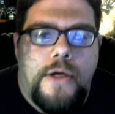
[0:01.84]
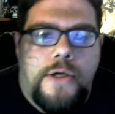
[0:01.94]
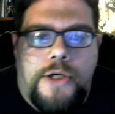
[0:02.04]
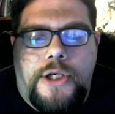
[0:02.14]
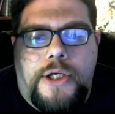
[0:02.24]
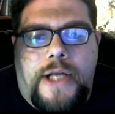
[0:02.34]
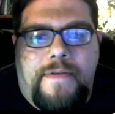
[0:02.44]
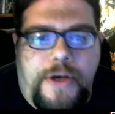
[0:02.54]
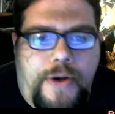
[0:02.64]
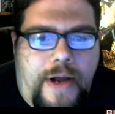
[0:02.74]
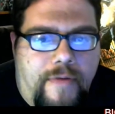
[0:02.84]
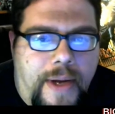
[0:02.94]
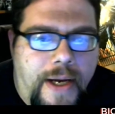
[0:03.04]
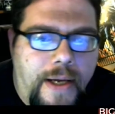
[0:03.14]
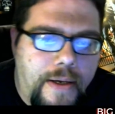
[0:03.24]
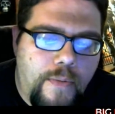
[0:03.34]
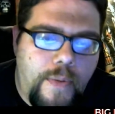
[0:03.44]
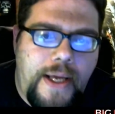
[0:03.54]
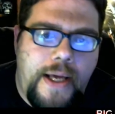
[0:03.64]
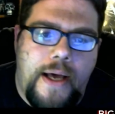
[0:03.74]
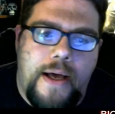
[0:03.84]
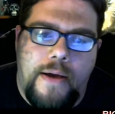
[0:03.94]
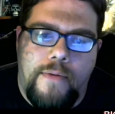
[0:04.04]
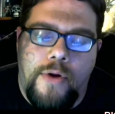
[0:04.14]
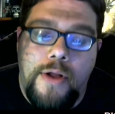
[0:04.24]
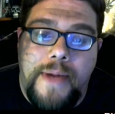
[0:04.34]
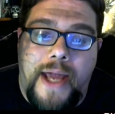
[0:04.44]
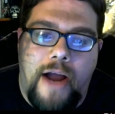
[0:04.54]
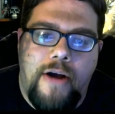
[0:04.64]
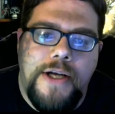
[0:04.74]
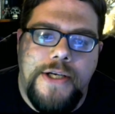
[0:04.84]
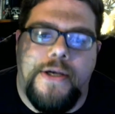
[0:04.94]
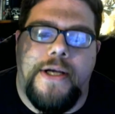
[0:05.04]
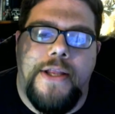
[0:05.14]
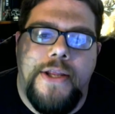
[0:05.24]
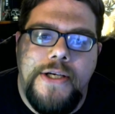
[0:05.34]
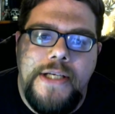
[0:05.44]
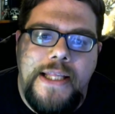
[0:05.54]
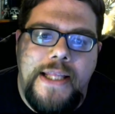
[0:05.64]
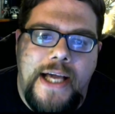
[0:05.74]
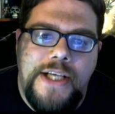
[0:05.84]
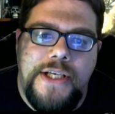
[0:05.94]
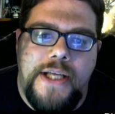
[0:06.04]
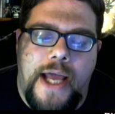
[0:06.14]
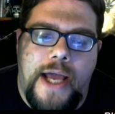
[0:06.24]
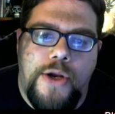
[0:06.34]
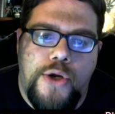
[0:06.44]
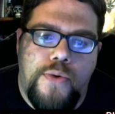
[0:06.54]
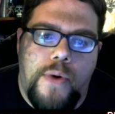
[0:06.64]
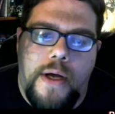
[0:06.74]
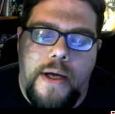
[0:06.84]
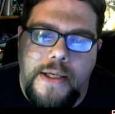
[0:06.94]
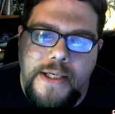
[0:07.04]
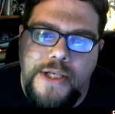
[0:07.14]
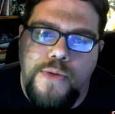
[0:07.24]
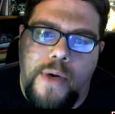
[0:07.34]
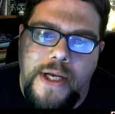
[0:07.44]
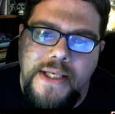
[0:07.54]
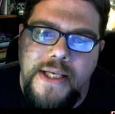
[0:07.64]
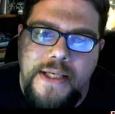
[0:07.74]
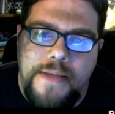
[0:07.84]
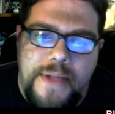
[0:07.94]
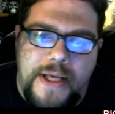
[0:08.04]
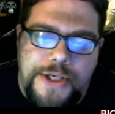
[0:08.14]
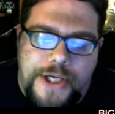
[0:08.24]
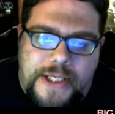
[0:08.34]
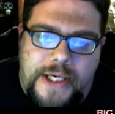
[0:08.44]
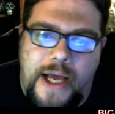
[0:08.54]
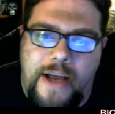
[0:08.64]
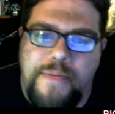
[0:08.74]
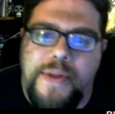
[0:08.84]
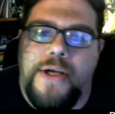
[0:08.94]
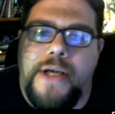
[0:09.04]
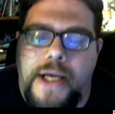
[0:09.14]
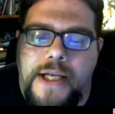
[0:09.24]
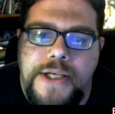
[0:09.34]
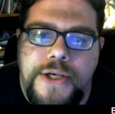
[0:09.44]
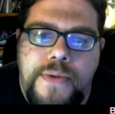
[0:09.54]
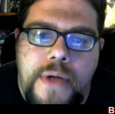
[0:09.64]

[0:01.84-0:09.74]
Good afternoon, everybody. We rolled up a character in 13th Age today, a new D20 system that Jason and I have been looking into.